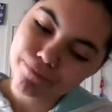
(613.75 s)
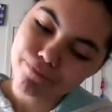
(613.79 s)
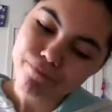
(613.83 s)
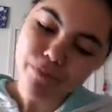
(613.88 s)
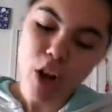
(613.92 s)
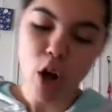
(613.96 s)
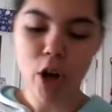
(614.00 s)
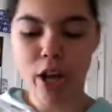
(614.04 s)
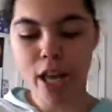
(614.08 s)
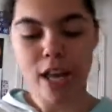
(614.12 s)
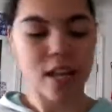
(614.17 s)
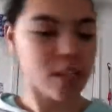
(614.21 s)

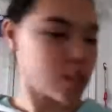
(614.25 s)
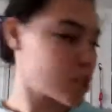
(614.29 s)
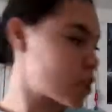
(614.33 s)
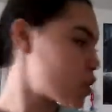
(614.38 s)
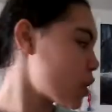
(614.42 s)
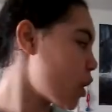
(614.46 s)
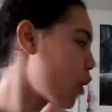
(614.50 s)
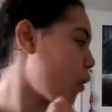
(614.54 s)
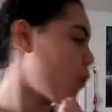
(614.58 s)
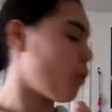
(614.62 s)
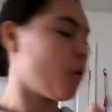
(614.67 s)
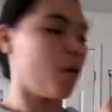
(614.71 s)
Okay,
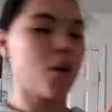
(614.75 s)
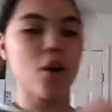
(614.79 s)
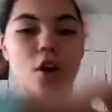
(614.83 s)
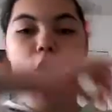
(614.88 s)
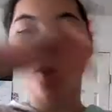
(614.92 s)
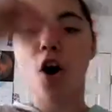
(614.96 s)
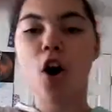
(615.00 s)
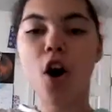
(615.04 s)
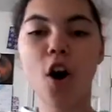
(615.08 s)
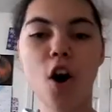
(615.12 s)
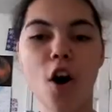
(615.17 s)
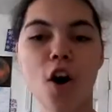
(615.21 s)
so
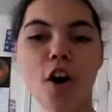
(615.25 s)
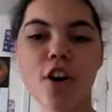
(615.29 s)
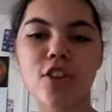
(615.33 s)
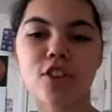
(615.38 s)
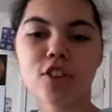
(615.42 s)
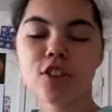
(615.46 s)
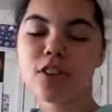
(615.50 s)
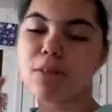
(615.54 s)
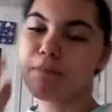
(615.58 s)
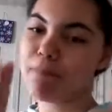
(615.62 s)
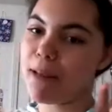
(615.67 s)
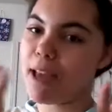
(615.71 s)
on
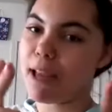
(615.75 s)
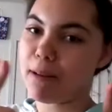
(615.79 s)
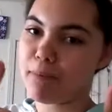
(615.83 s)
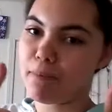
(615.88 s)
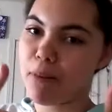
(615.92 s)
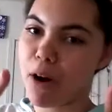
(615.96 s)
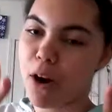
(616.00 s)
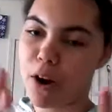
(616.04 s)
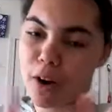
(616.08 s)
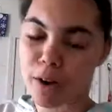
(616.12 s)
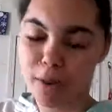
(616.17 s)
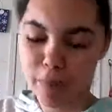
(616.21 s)
to the main
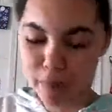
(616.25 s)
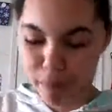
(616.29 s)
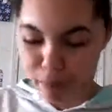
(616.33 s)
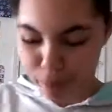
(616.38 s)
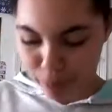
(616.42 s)
part.